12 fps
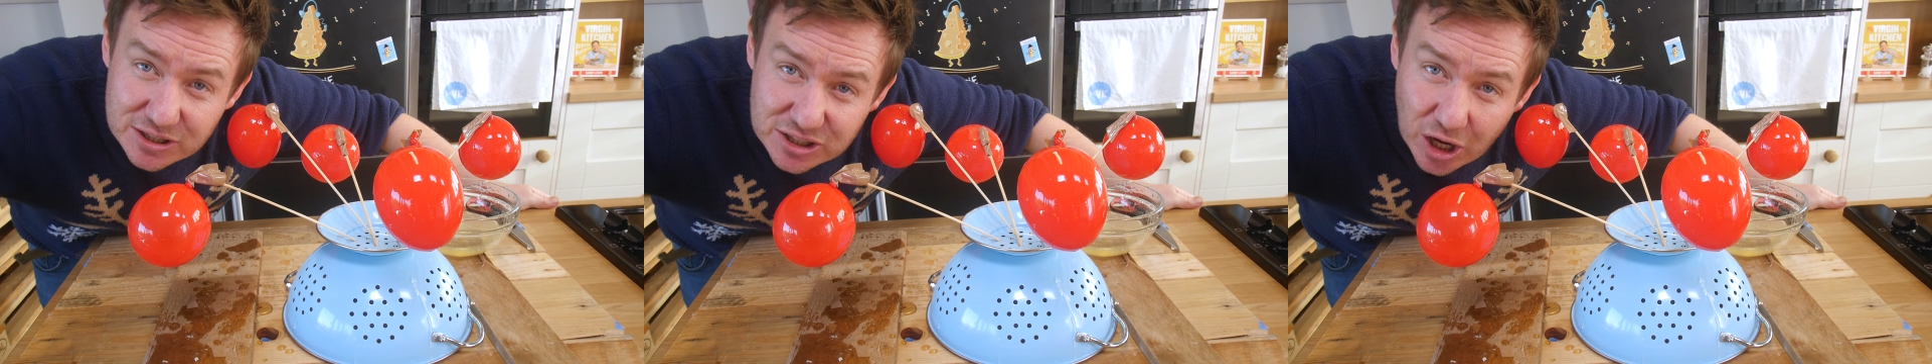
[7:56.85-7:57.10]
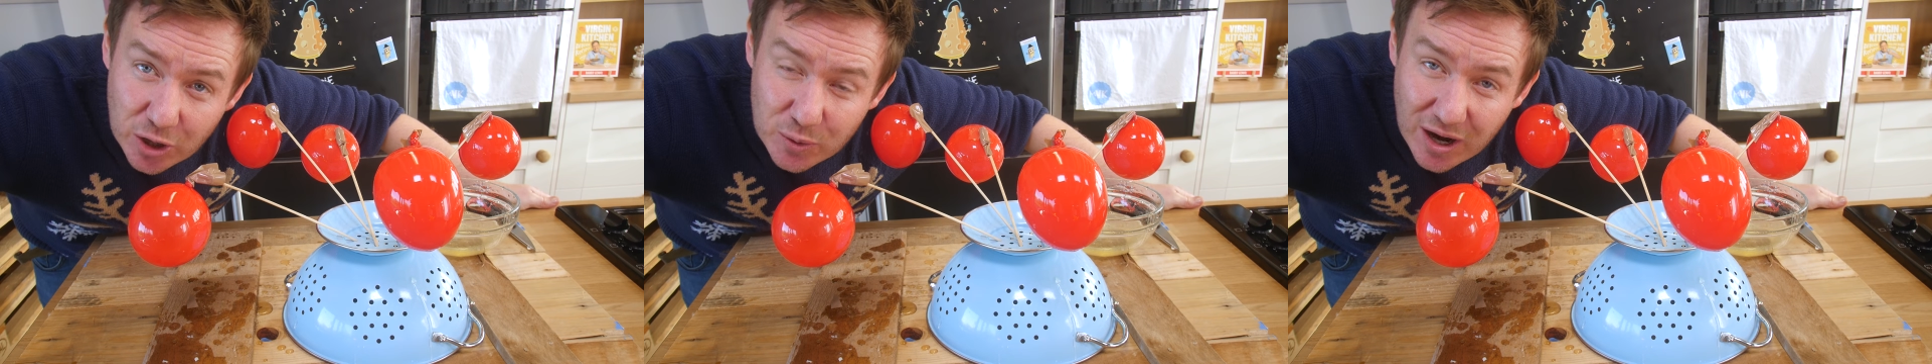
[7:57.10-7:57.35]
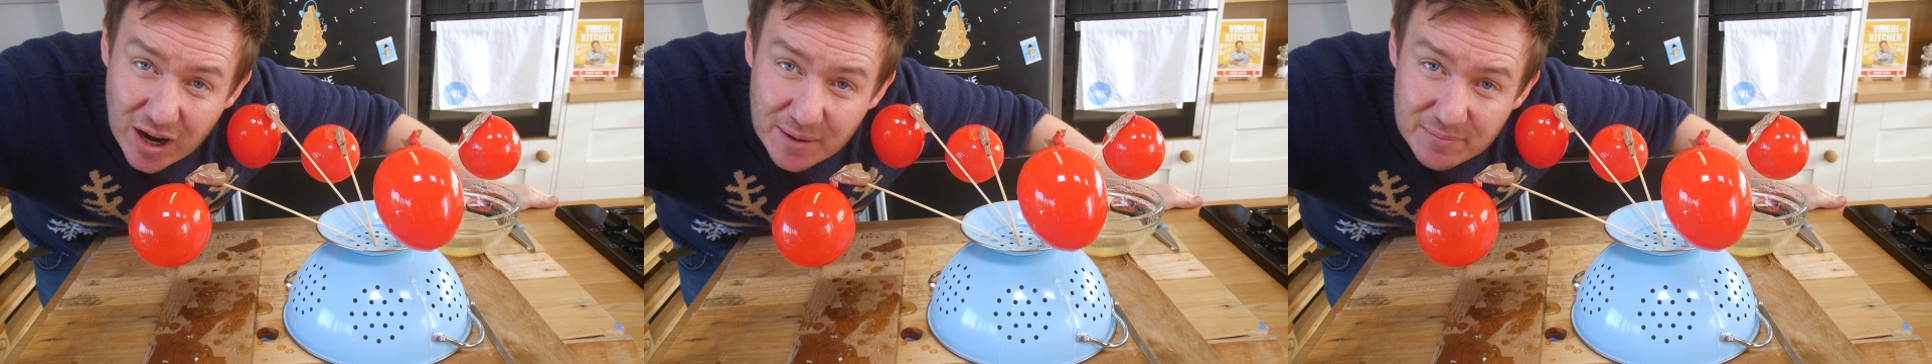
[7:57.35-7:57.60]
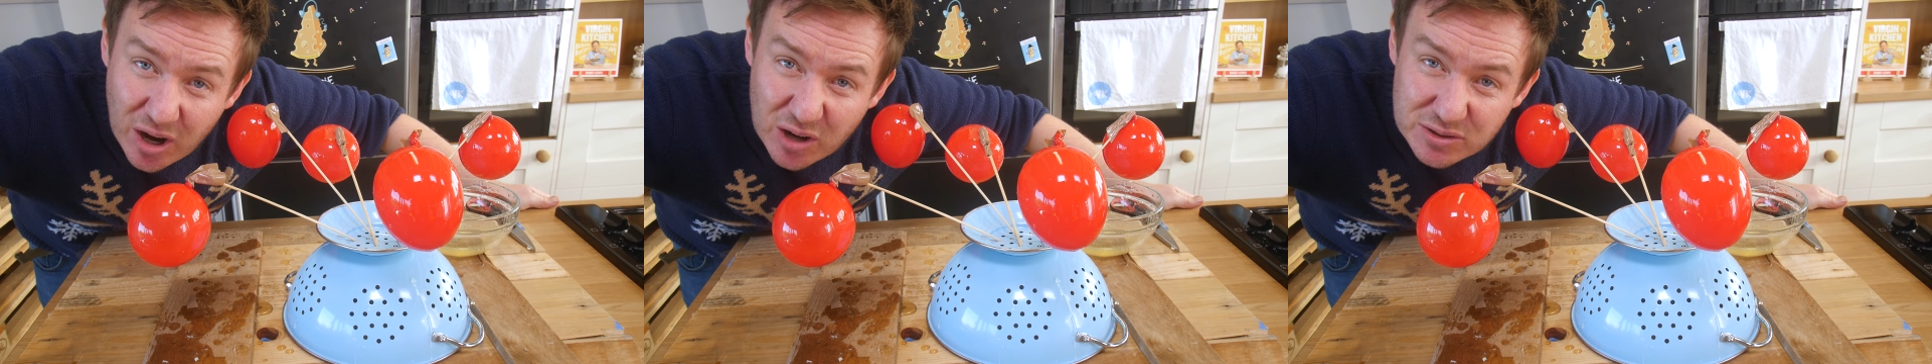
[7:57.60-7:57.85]
So
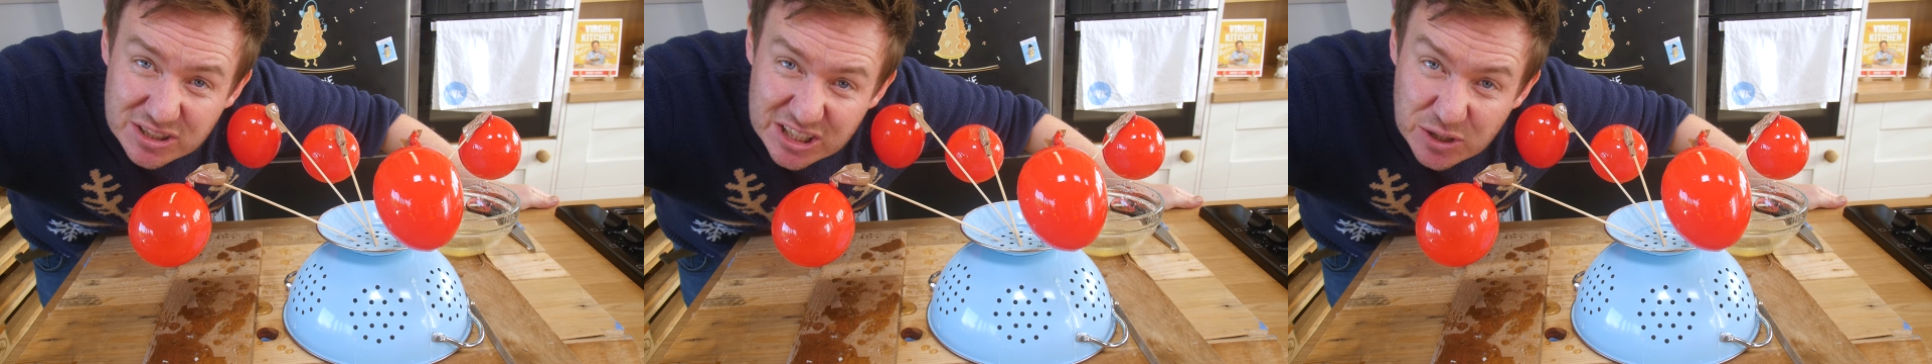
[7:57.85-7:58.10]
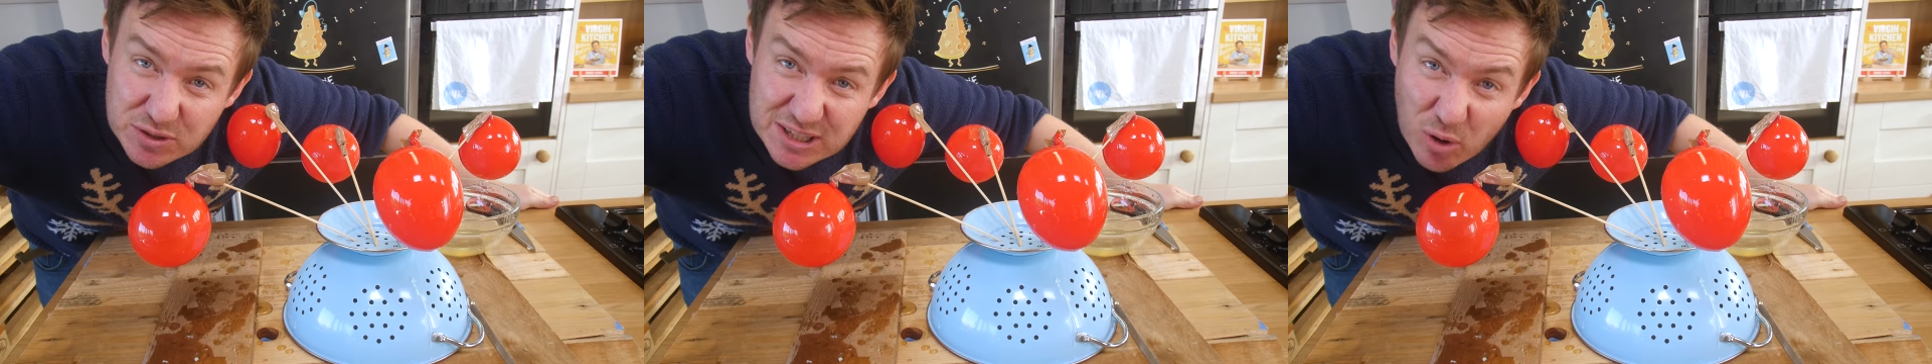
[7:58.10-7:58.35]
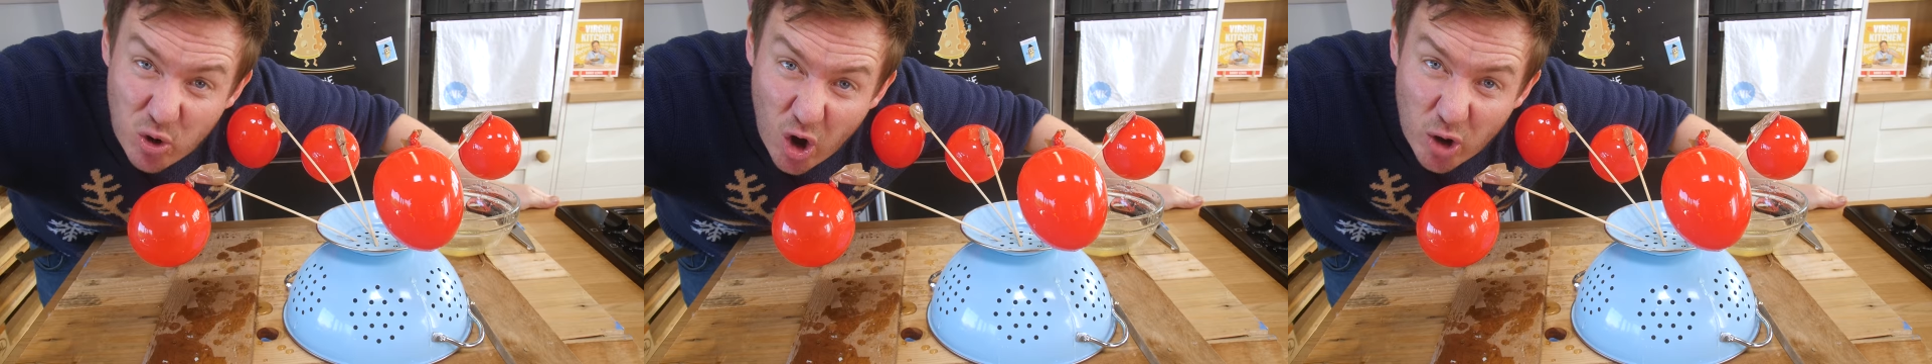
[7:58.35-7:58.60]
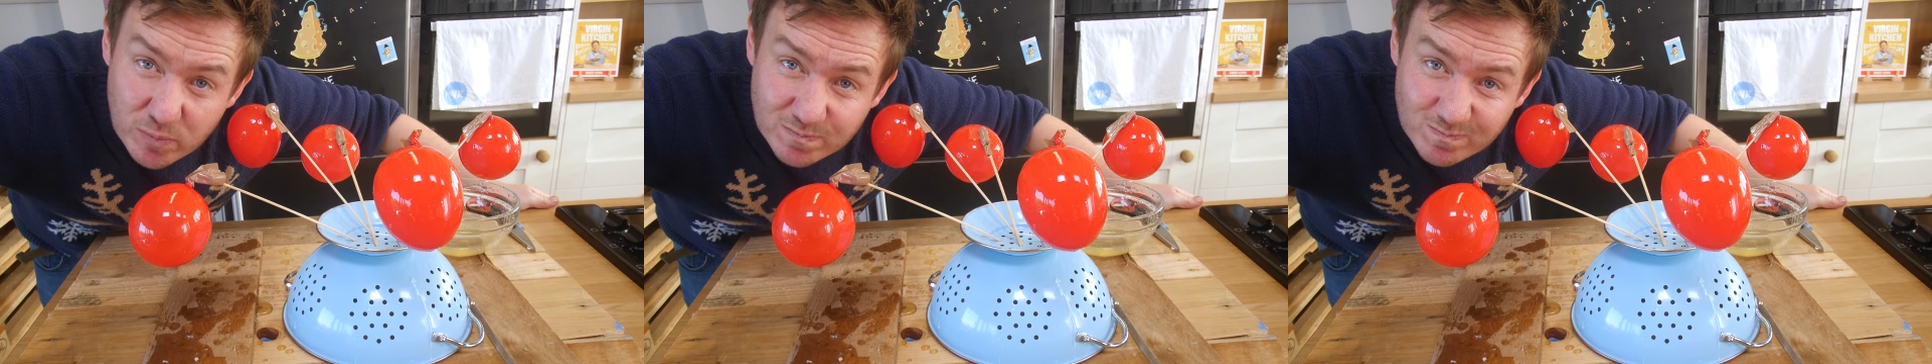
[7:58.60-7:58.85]
um, I'll see you tomorrow.